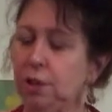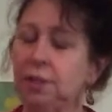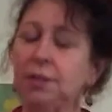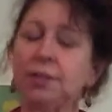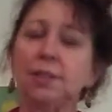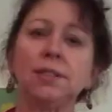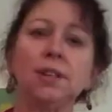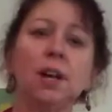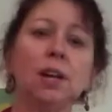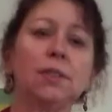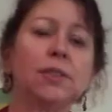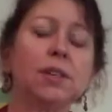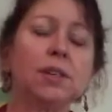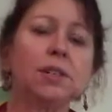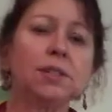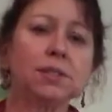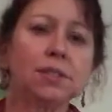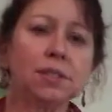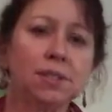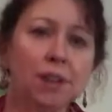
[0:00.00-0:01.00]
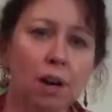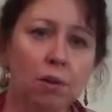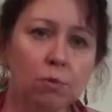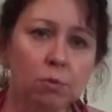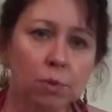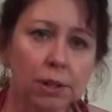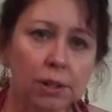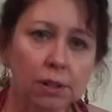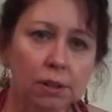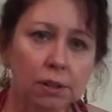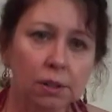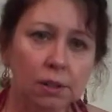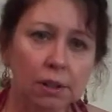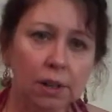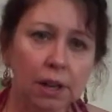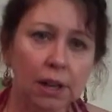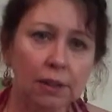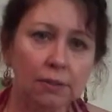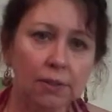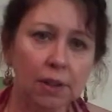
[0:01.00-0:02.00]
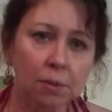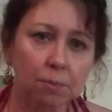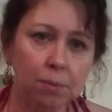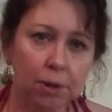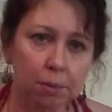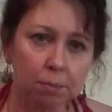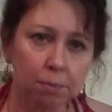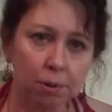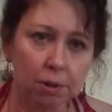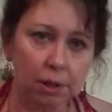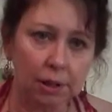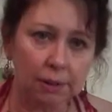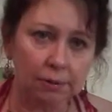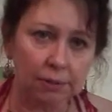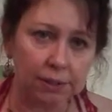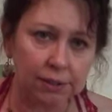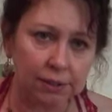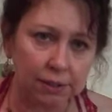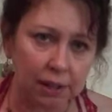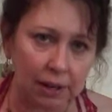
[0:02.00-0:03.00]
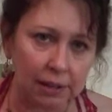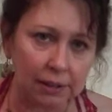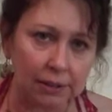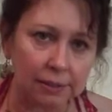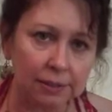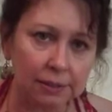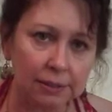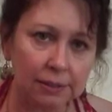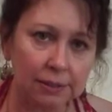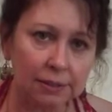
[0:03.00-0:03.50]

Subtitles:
It's not that it's not real and that people haven't died.